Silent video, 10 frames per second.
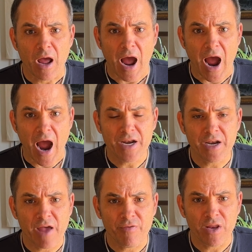I didn't
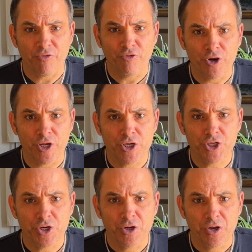have any
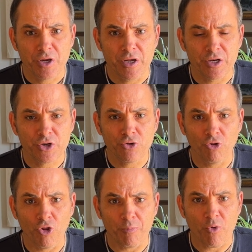footage until
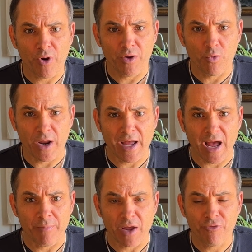the point when I
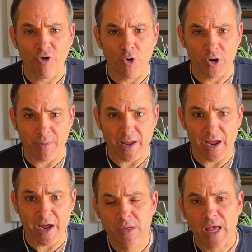got my phone in my hand.